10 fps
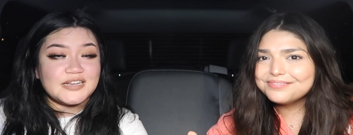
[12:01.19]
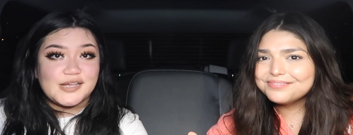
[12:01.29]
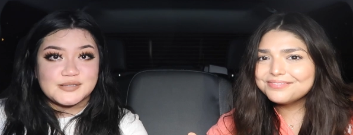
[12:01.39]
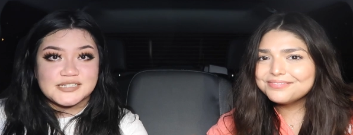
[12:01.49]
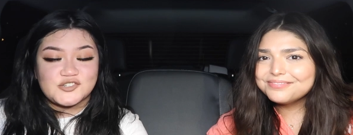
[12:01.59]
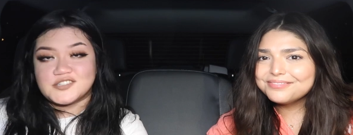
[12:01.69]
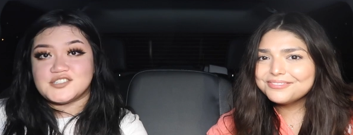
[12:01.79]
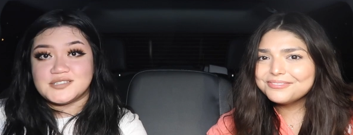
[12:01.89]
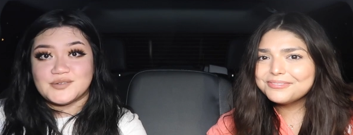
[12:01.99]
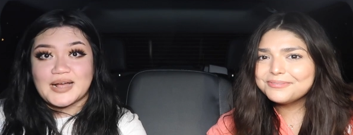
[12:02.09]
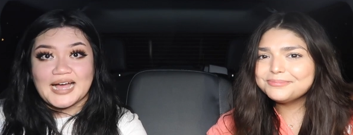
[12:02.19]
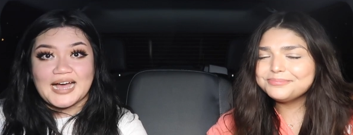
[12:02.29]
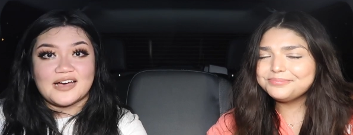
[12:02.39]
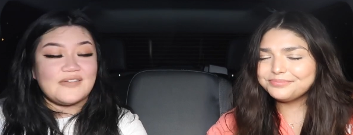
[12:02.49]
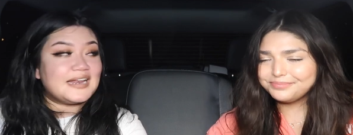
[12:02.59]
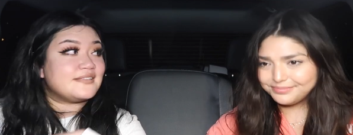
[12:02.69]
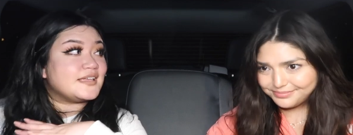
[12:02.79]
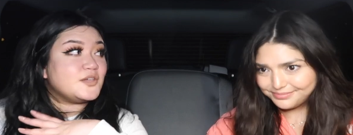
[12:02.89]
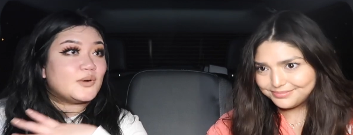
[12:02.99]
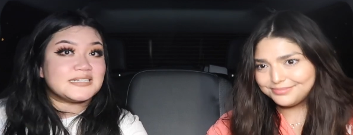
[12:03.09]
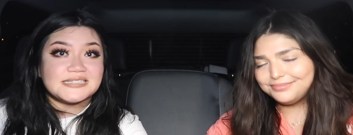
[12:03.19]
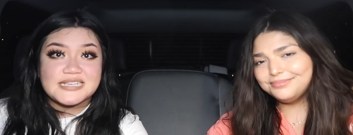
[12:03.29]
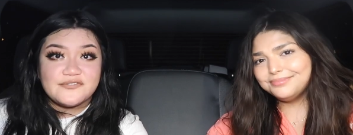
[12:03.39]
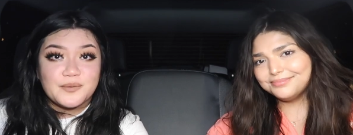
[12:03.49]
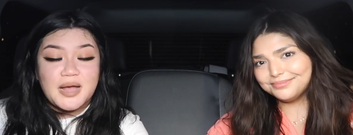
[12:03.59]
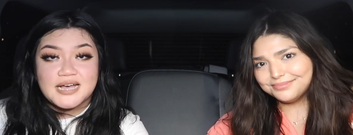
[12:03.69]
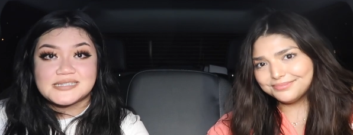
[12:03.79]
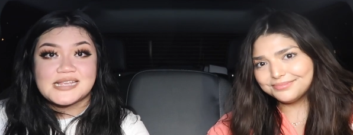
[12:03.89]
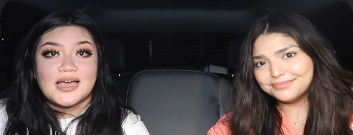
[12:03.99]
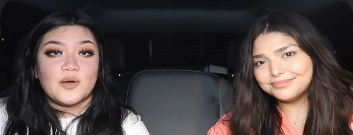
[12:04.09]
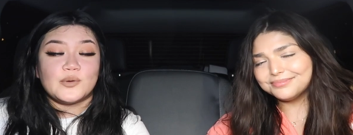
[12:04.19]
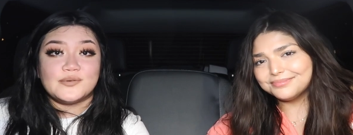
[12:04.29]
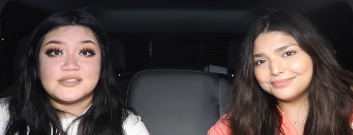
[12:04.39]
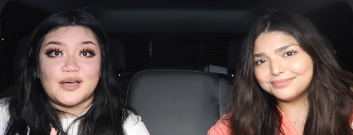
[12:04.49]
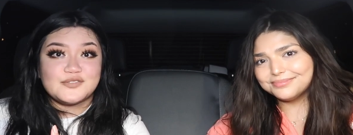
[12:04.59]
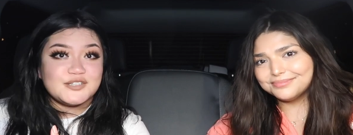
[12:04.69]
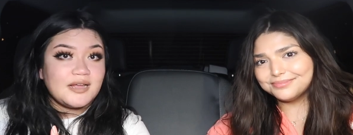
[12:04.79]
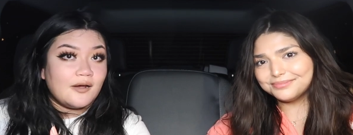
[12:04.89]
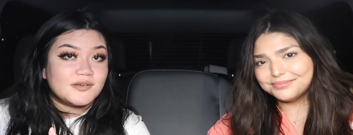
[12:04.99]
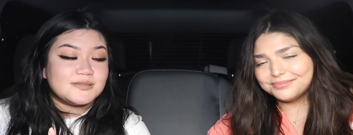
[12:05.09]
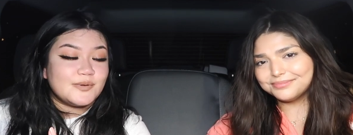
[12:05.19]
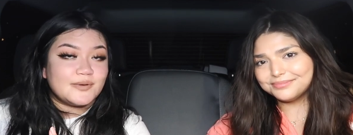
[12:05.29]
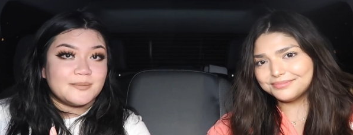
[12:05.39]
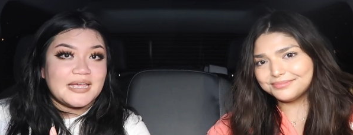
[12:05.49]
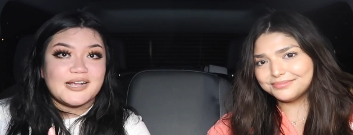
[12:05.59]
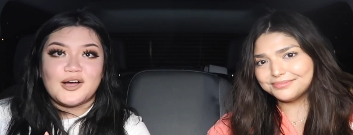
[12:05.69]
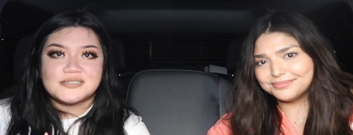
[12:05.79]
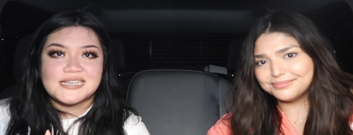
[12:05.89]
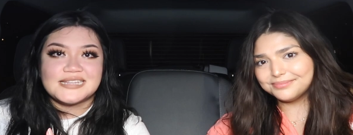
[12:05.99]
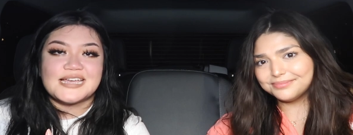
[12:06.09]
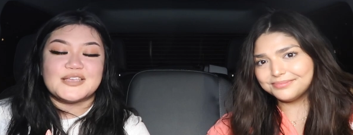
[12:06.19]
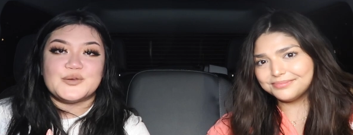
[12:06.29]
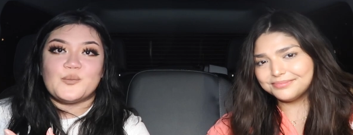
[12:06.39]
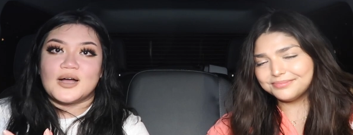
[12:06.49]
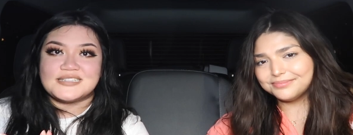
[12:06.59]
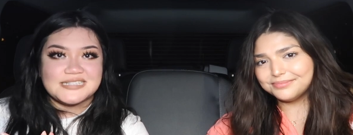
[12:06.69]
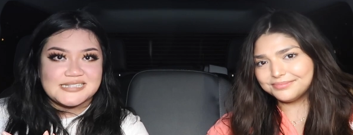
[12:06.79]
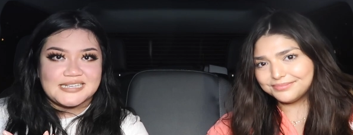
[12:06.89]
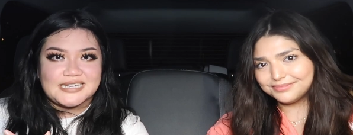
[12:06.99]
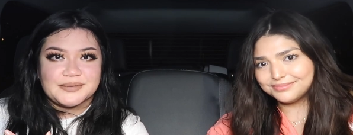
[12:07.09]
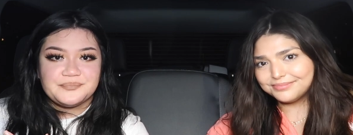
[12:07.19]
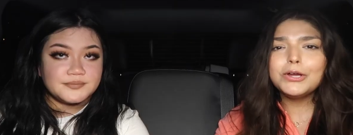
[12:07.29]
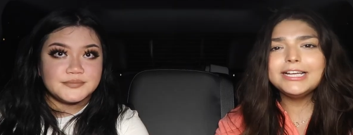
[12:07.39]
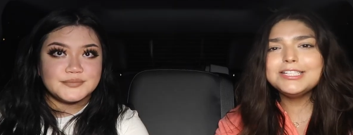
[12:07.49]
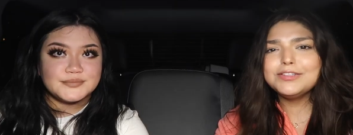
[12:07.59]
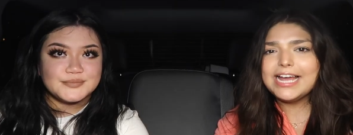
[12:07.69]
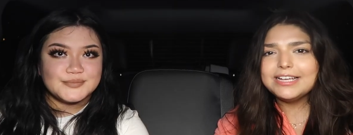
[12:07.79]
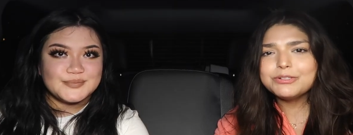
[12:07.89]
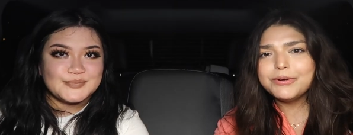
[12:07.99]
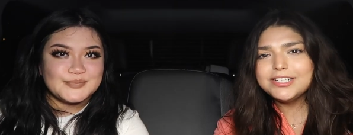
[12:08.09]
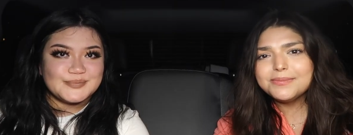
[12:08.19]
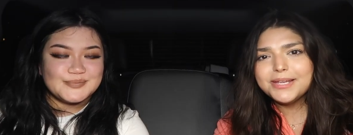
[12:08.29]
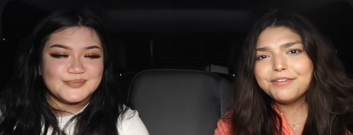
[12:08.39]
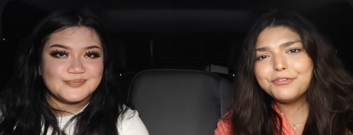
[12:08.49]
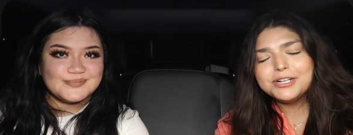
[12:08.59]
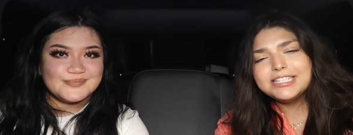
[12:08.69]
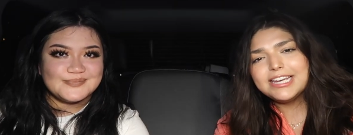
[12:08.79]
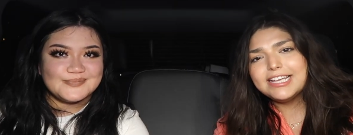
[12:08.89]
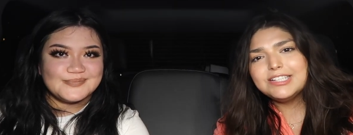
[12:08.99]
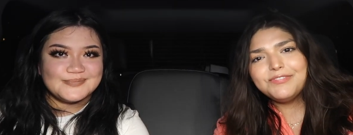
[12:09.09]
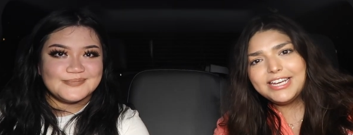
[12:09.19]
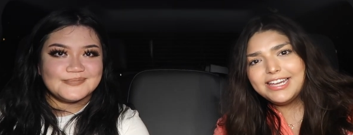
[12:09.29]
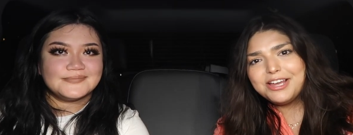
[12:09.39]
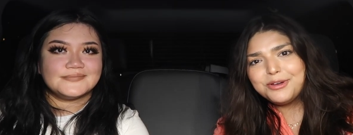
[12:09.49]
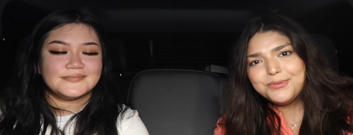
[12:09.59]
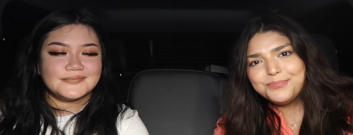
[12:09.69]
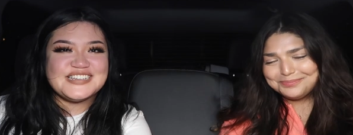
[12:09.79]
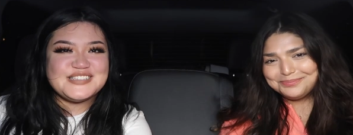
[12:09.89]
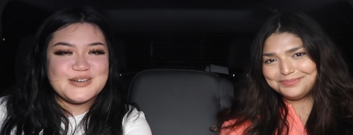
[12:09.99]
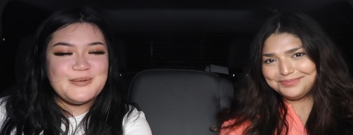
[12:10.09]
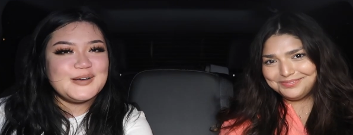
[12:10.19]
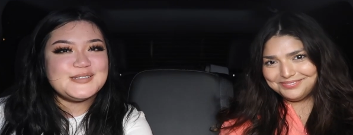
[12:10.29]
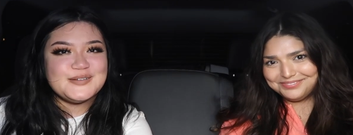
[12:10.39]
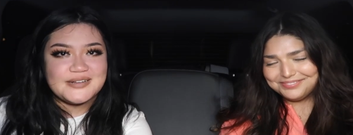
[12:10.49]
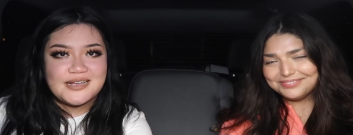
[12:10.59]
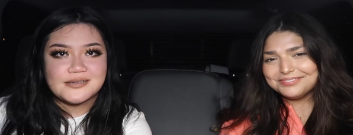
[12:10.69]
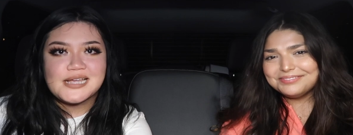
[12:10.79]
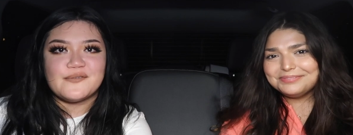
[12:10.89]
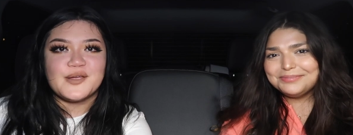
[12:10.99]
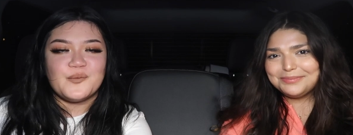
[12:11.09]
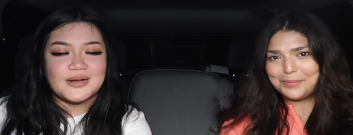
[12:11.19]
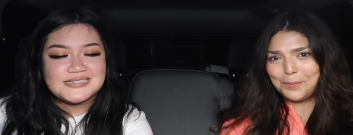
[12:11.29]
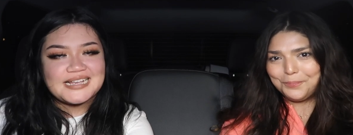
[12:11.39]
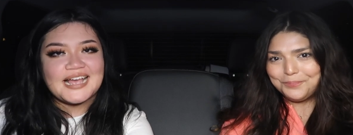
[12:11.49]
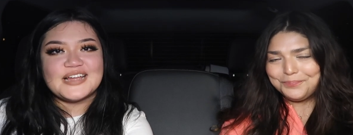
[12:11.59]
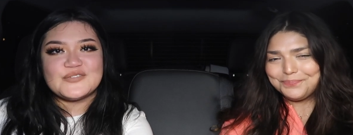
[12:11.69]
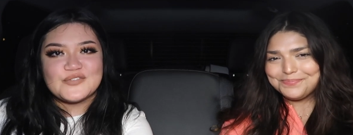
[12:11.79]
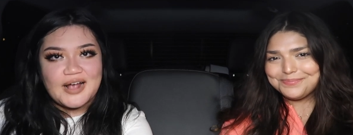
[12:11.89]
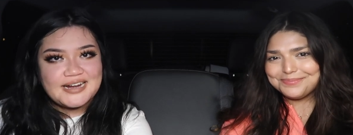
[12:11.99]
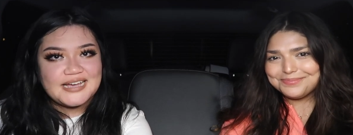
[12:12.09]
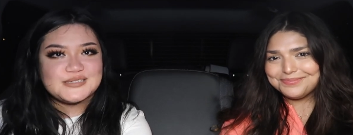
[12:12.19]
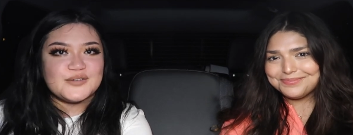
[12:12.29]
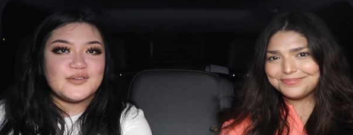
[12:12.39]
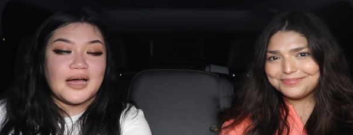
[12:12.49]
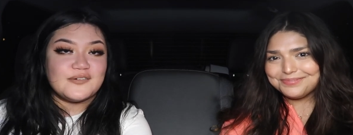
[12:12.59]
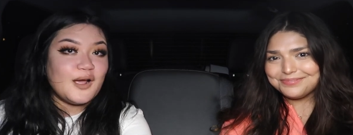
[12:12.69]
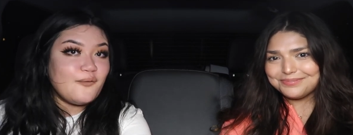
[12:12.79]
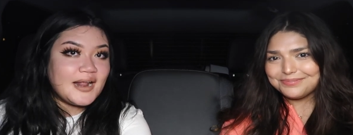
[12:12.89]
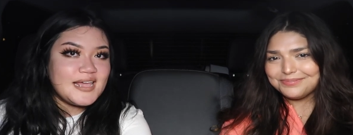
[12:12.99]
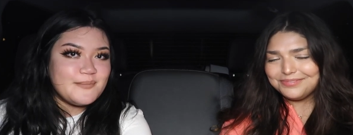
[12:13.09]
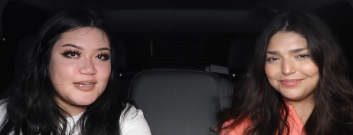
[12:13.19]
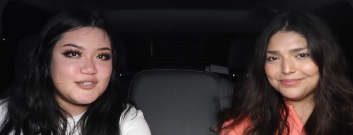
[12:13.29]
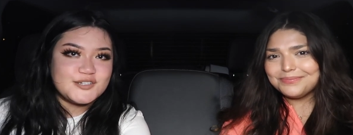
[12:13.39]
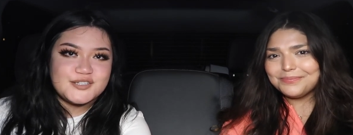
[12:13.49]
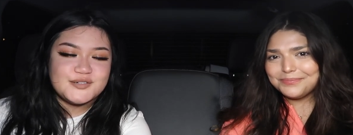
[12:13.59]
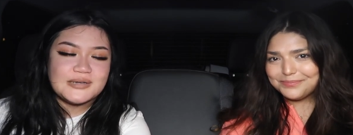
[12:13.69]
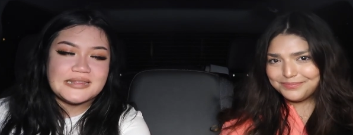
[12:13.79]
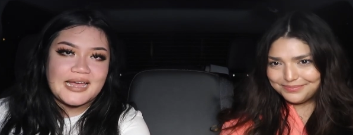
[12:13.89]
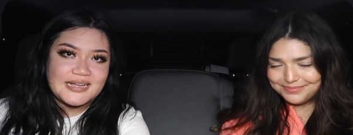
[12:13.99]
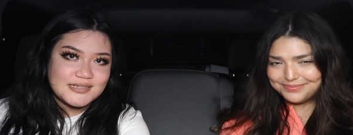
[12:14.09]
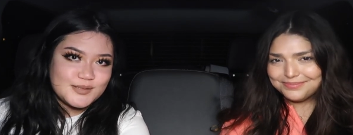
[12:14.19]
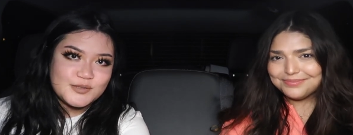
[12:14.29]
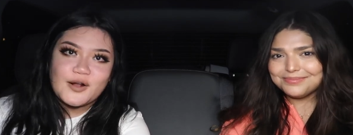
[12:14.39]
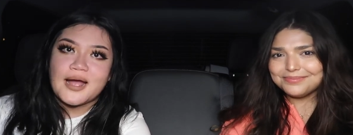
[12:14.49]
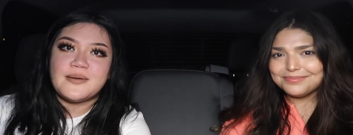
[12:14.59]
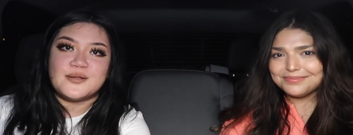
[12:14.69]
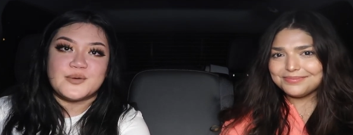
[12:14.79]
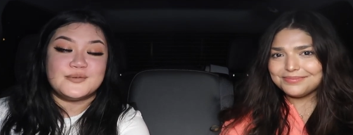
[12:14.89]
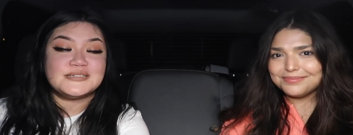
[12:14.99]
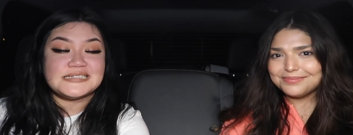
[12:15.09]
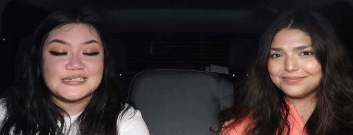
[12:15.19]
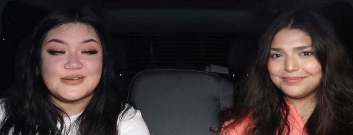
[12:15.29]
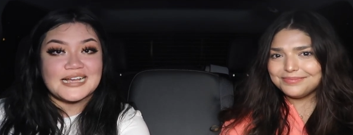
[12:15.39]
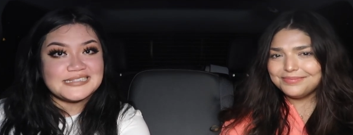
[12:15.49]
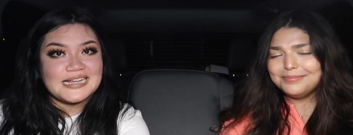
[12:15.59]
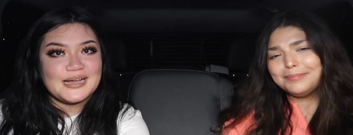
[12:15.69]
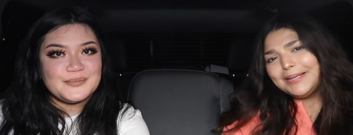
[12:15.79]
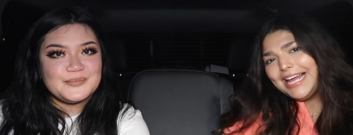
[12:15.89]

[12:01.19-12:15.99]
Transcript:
Speaker 1: video suggestions you have, anything you want to see from us. We would love to know because we want to make content that you want to see. Okay, so that is going to be it for today's video. We do post new videos every Wednesday and Friday, so if you haven't already, make sure to like and subscribe, and we will see you next time.